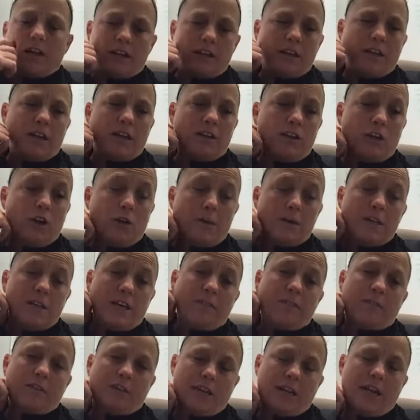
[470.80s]
Yeah, no, we
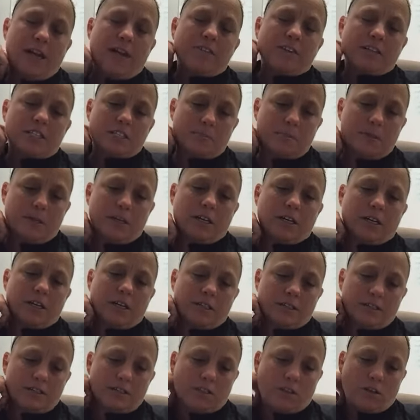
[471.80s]
definitely have
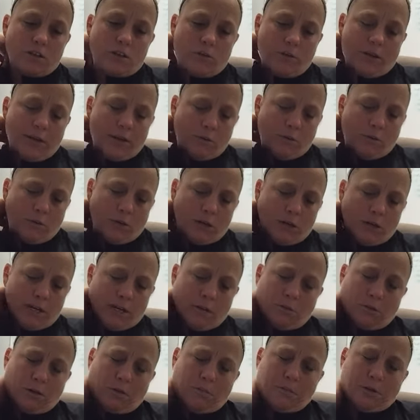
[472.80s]
experience. So, and
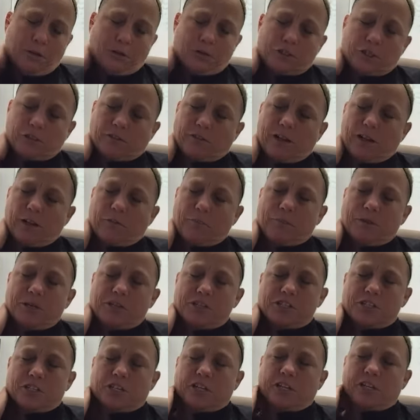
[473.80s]
we're built around
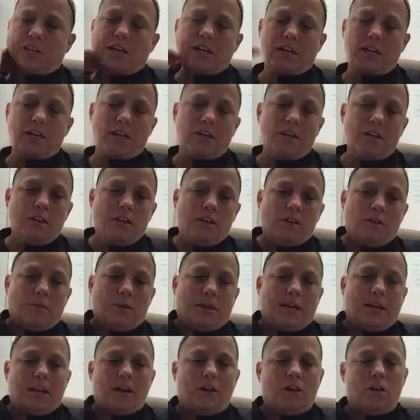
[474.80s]
pitching.
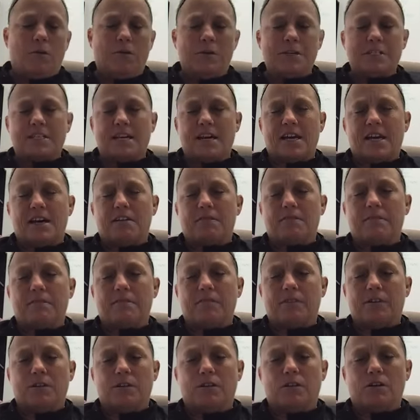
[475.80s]
We always have,
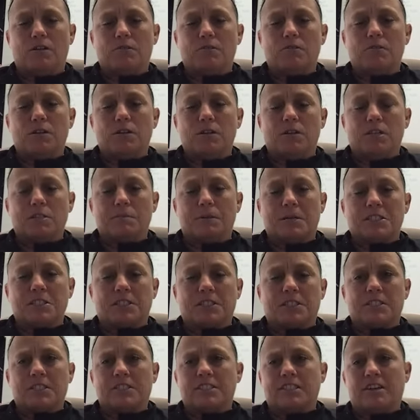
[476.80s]
you know,
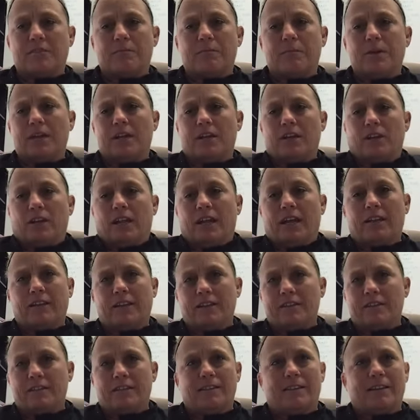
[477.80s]
especially since I've been here, like
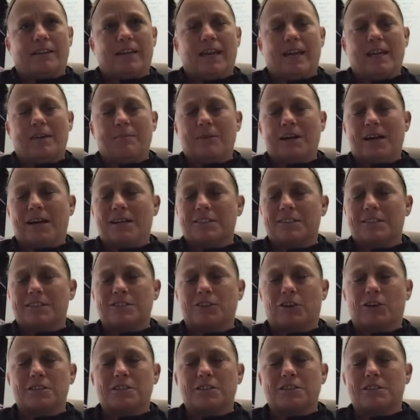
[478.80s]
the game kind of
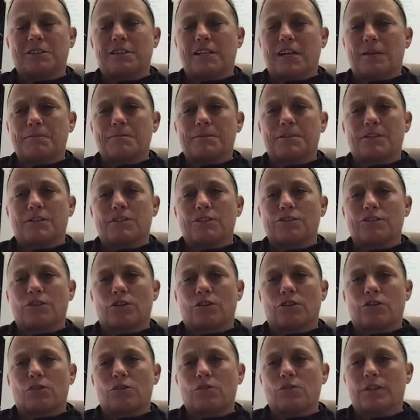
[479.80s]
starts and stops in the
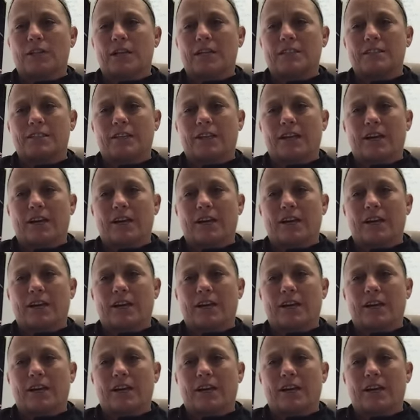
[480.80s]
circle. And that's an